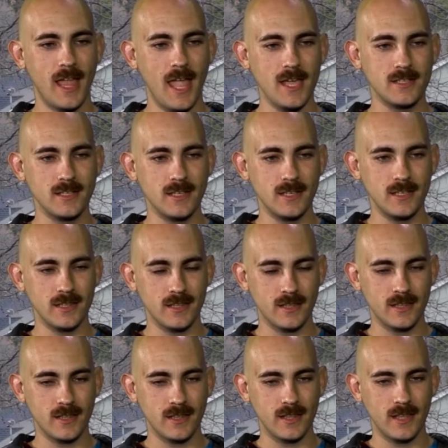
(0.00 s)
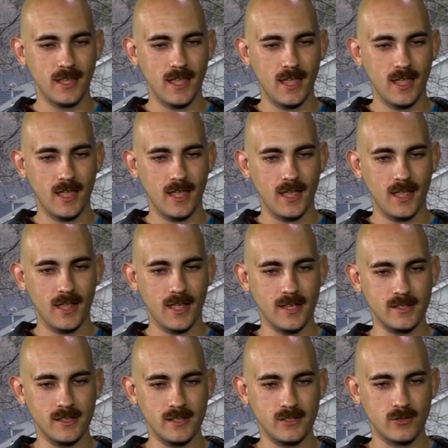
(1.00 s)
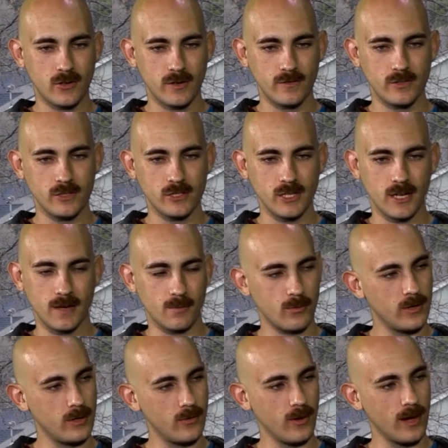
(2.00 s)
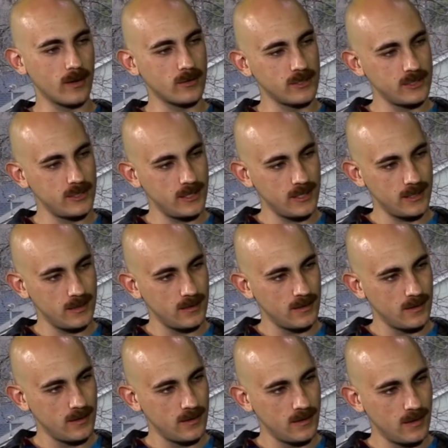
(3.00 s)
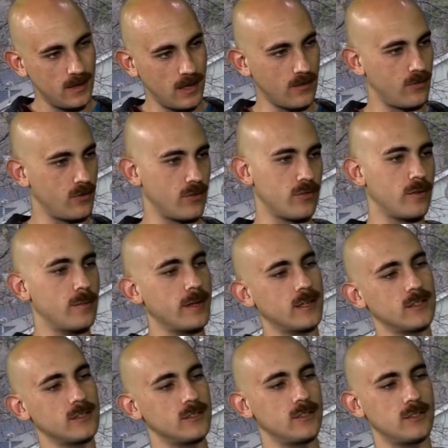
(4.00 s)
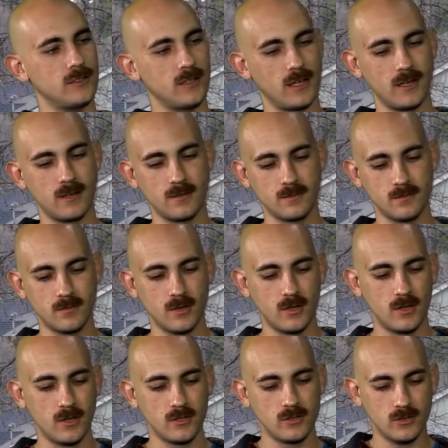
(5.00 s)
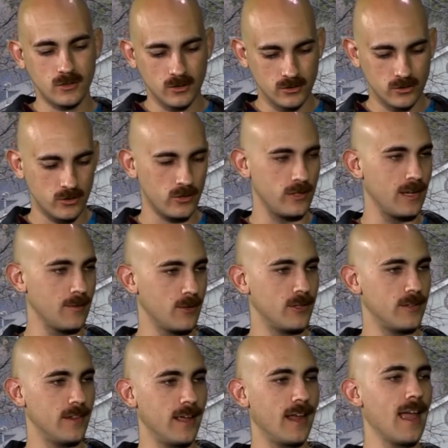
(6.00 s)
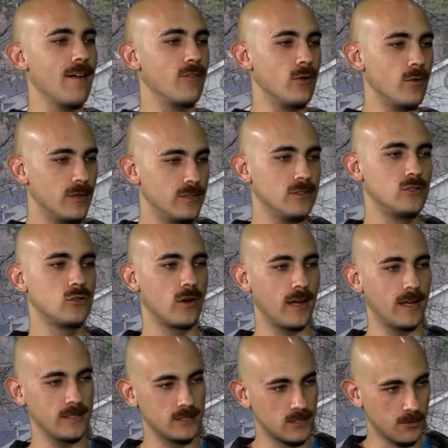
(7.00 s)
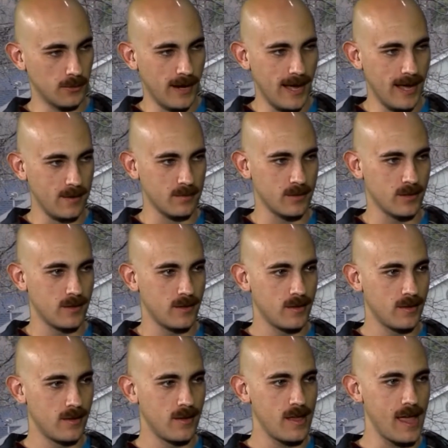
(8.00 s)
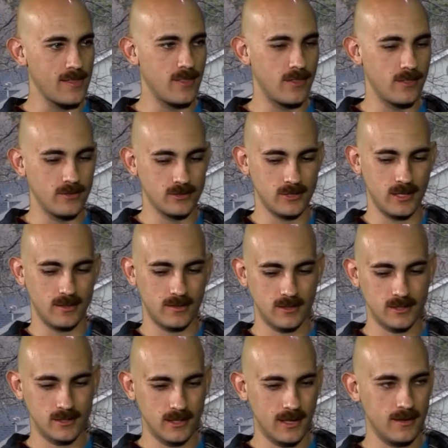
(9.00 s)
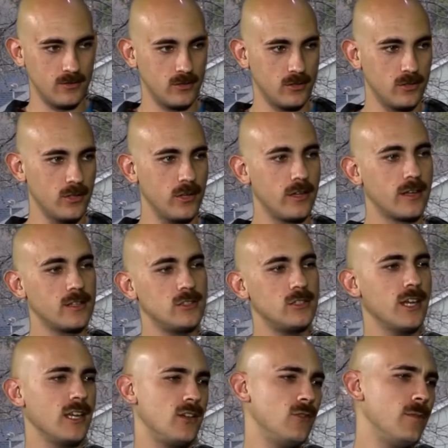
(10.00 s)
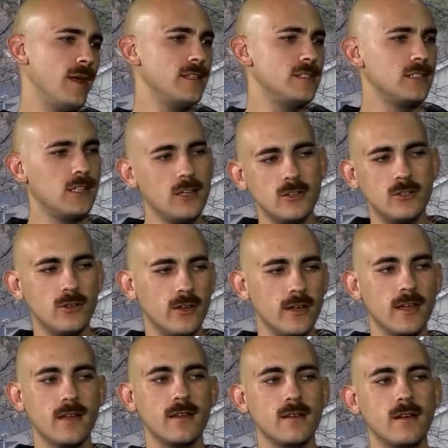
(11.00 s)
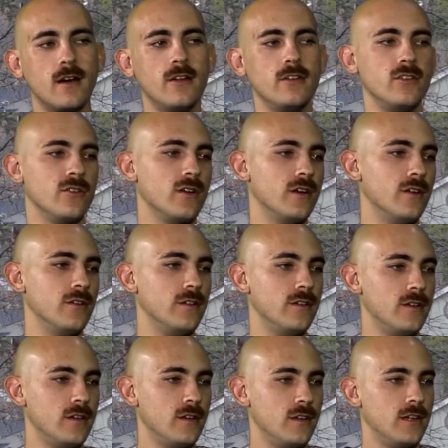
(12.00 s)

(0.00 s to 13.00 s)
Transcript: Is it sort of just like a prerequisite if you're from like a certain neighborhood, like everyone tries to rap, and then there's like this level, because like you're basically doing it on your own. Mm-hmm.